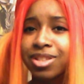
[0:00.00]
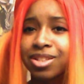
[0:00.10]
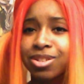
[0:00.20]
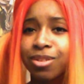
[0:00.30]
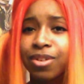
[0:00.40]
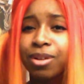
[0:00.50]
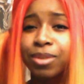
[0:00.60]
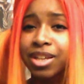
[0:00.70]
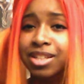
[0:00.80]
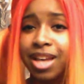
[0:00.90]
then it's your fault,
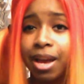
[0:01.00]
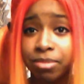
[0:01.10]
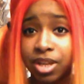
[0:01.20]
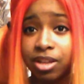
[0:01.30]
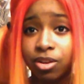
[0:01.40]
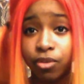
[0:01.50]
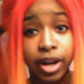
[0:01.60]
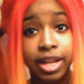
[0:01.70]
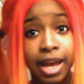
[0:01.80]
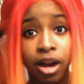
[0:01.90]
because I'm telling you
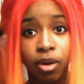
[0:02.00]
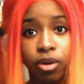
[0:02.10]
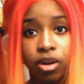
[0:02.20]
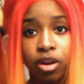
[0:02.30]
right now